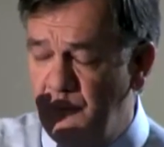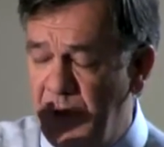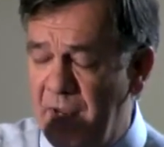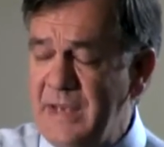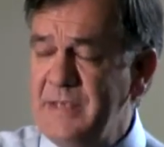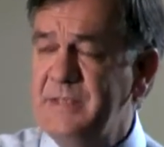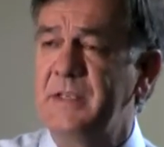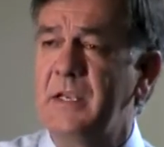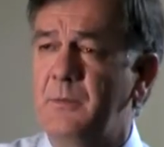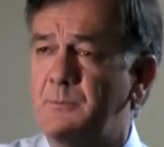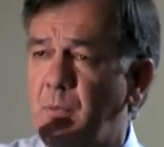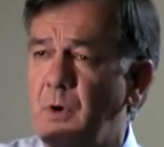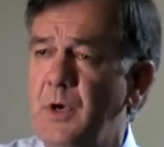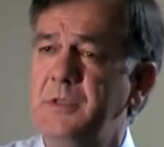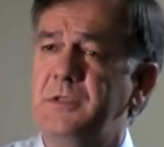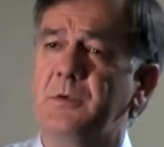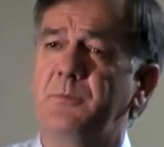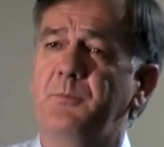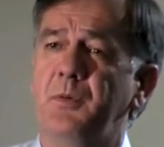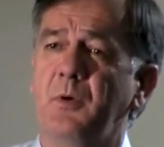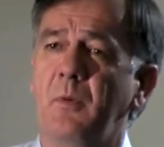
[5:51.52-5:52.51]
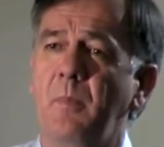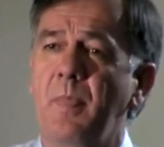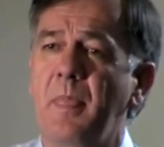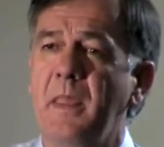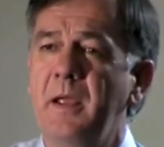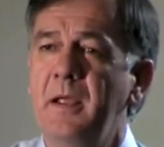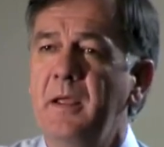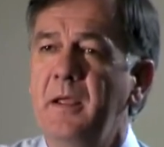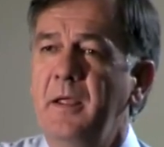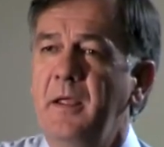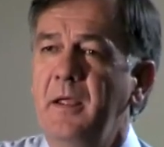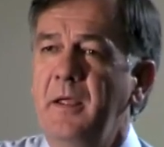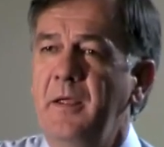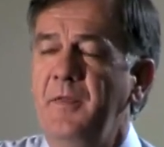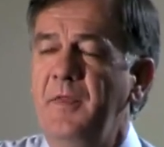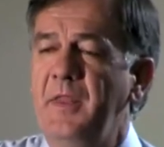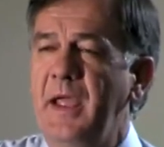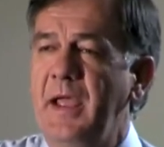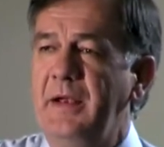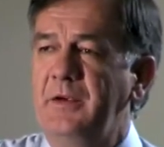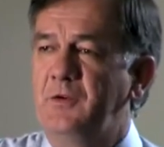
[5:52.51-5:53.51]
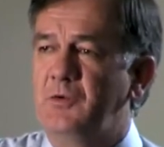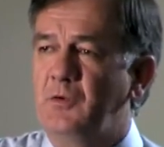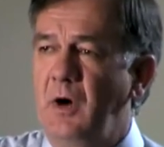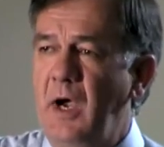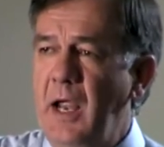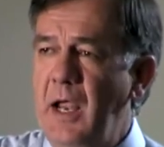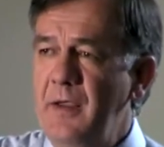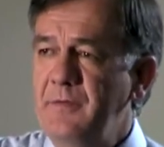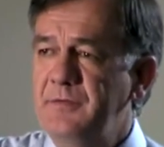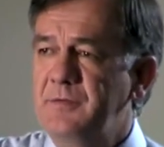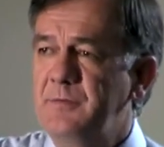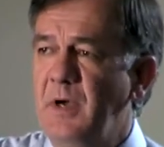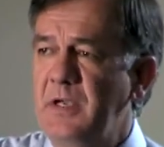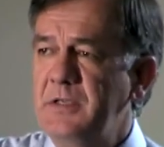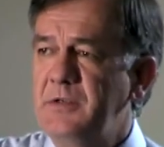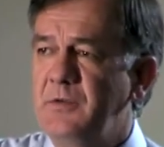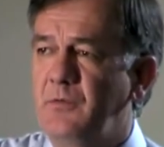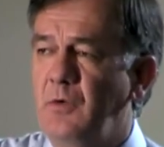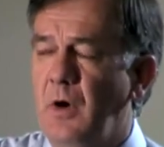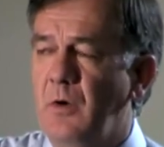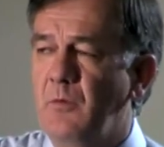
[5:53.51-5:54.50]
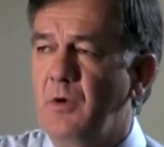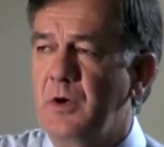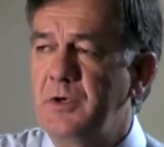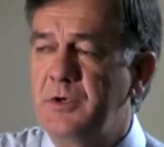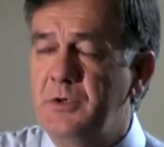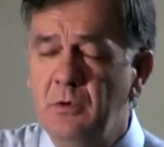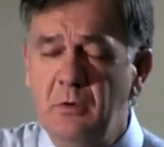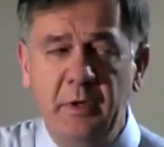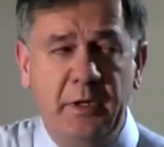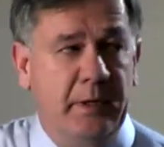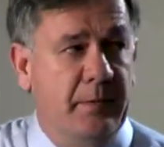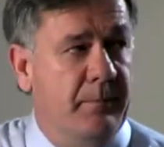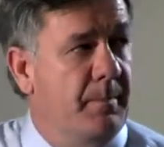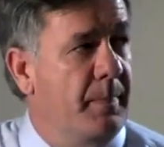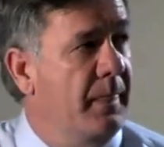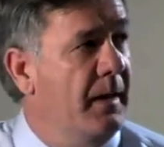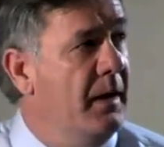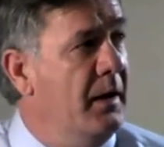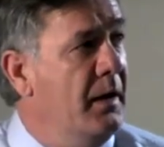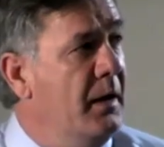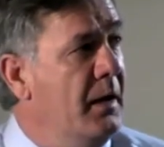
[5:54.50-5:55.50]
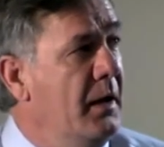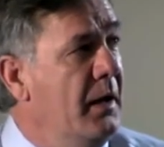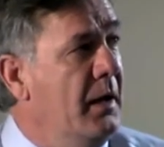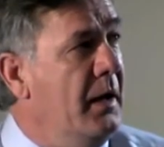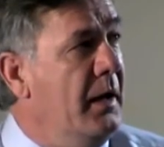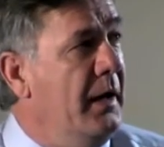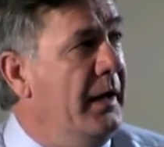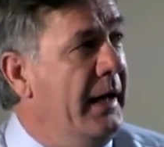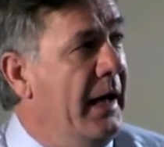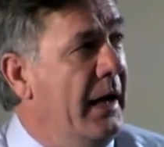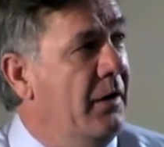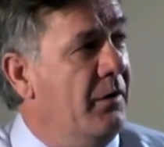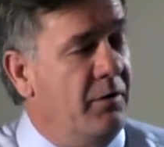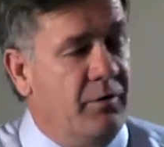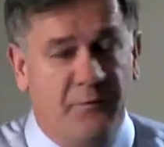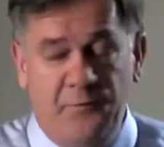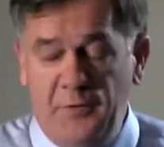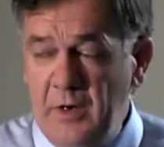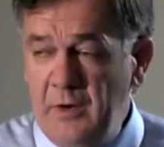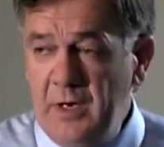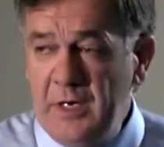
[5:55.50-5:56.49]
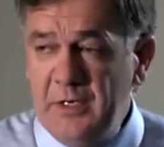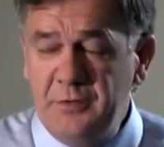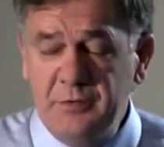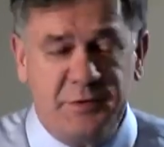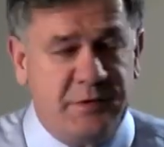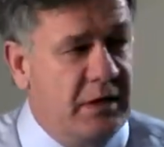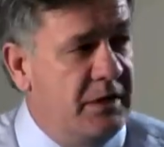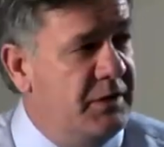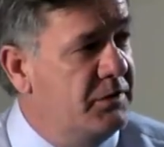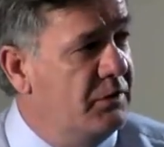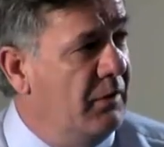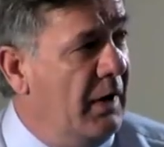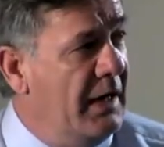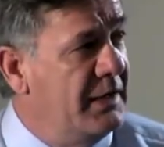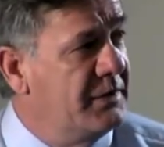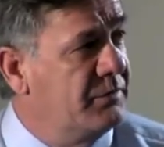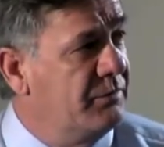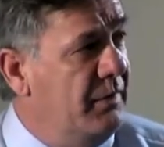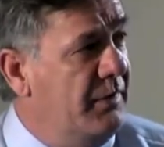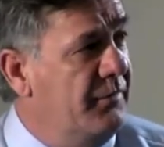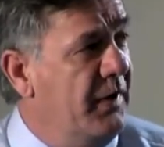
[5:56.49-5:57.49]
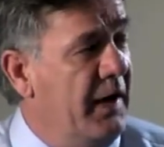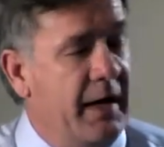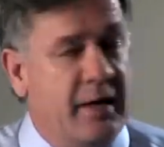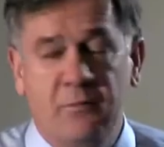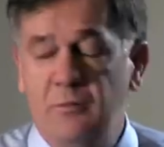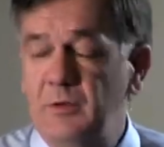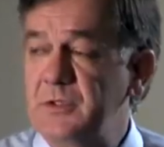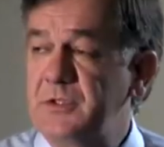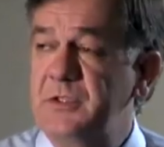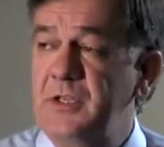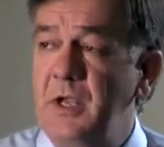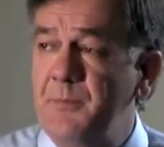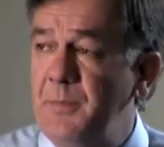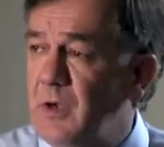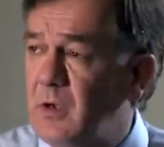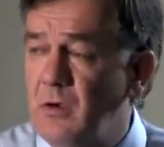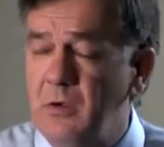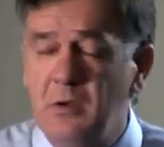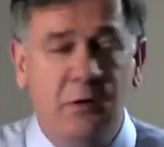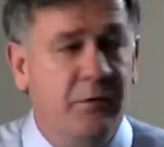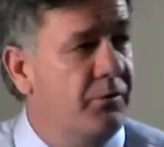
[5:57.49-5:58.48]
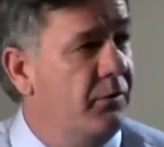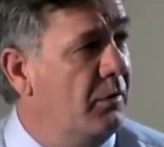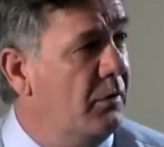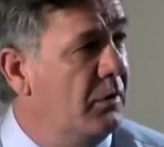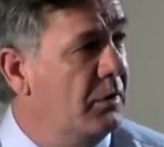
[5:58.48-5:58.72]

basic principle that drives much of what we're doing. Now, very interesting to us, we've had what's typical of